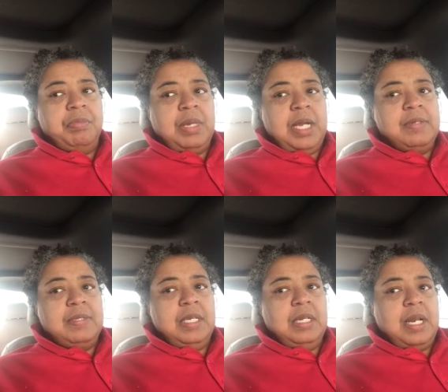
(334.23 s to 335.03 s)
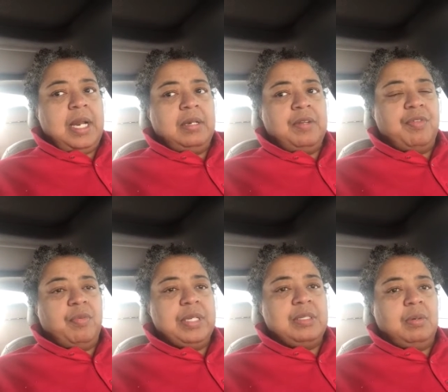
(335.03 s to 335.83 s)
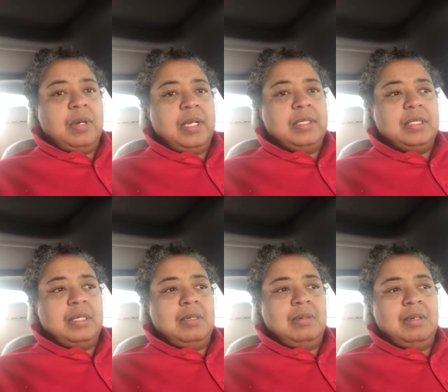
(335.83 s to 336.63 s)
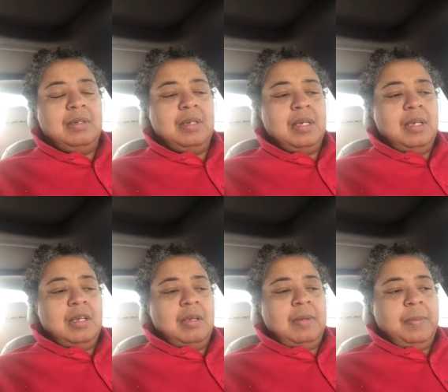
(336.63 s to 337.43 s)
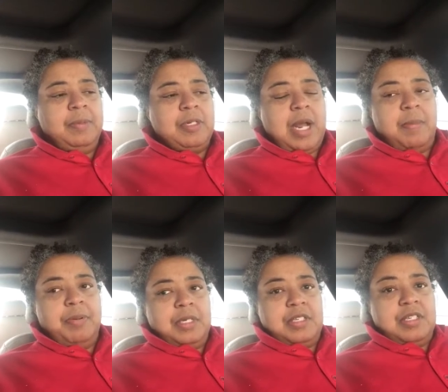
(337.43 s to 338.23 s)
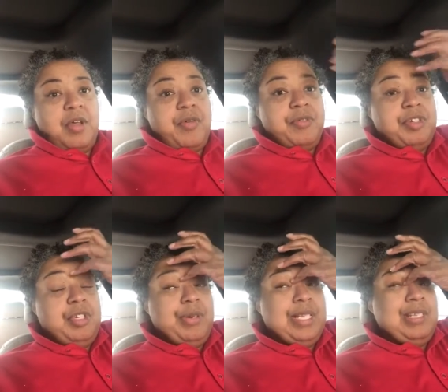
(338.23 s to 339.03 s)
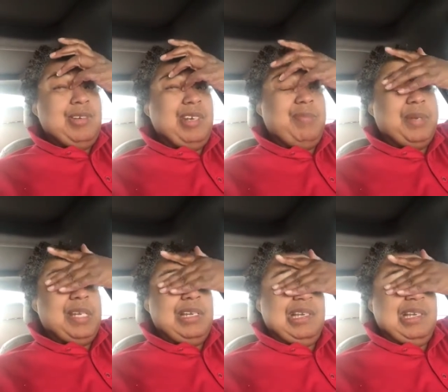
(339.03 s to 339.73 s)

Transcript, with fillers: I've seen a lot of different restaurants and people try to put a Southern twist to it, but